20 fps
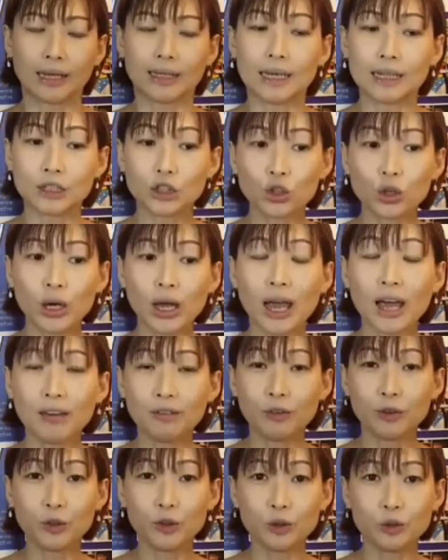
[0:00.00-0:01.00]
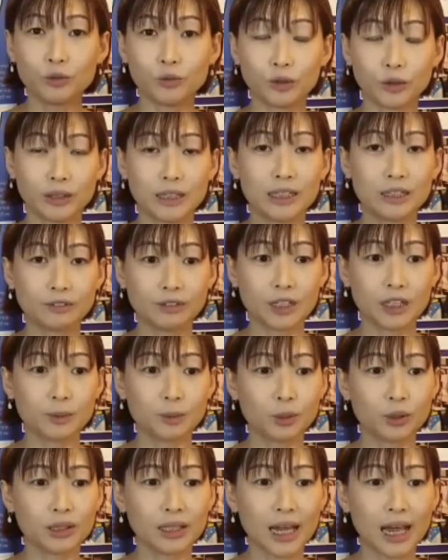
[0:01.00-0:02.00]
that's all I have for you for this
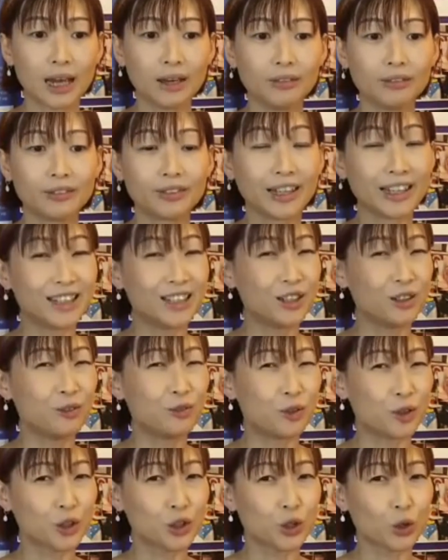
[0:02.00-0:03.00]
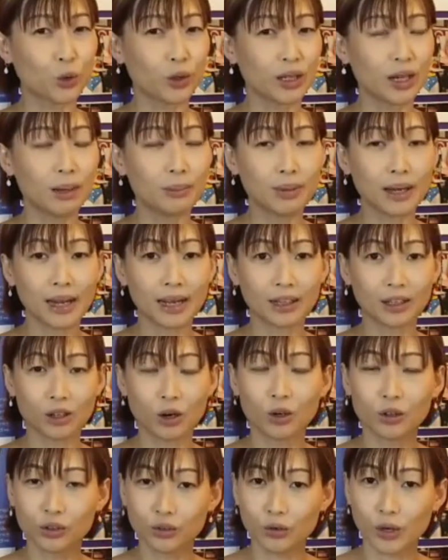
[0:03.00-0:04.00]
Facebook Live. Thank you for showing up, and
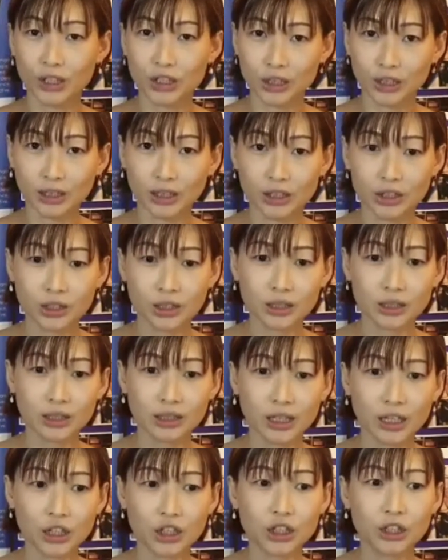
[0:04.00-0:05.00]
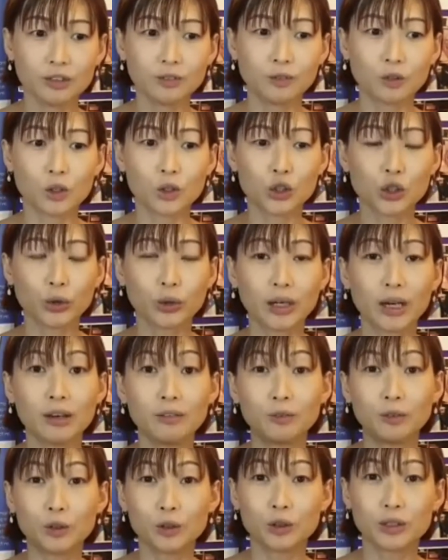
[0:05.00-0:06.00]
congratulations, dear She, for showing
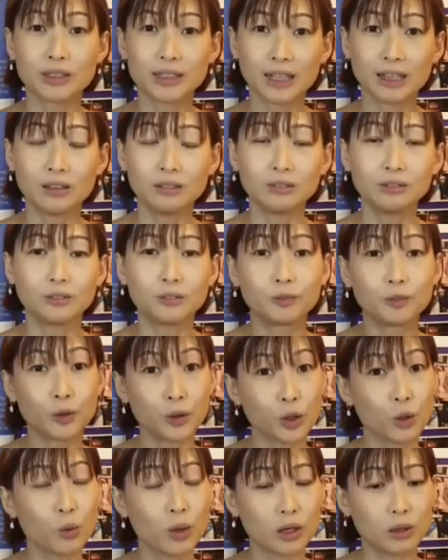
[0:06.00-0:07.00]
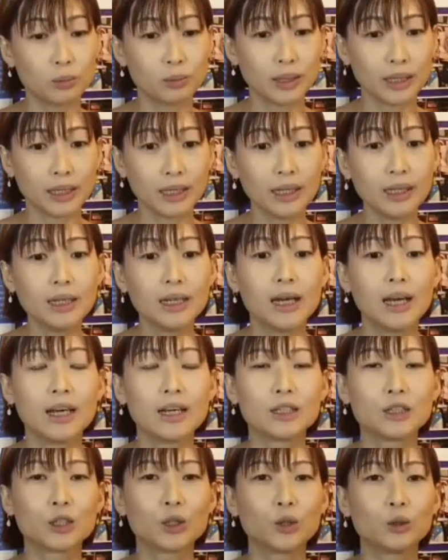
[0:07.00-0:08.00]
up for yourself, for your well-being.
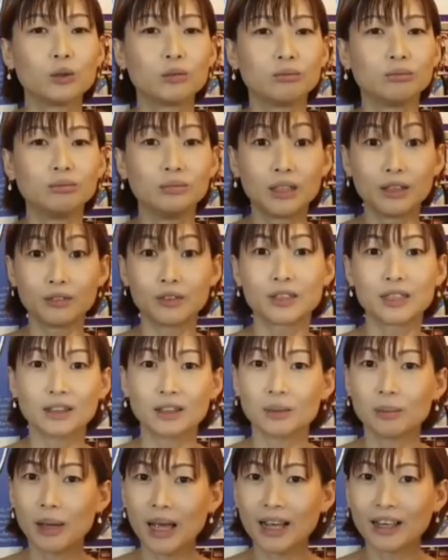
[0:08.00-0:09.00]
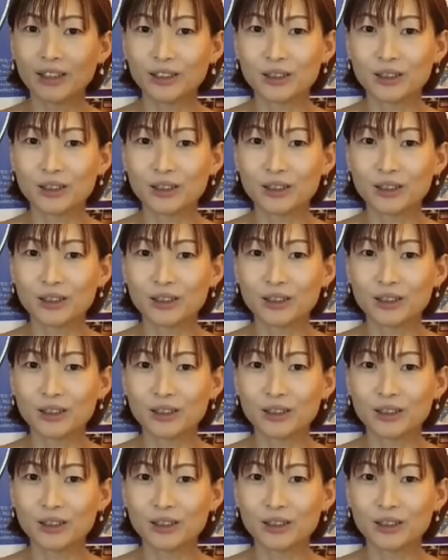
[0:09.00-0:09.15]
So give yourself a pat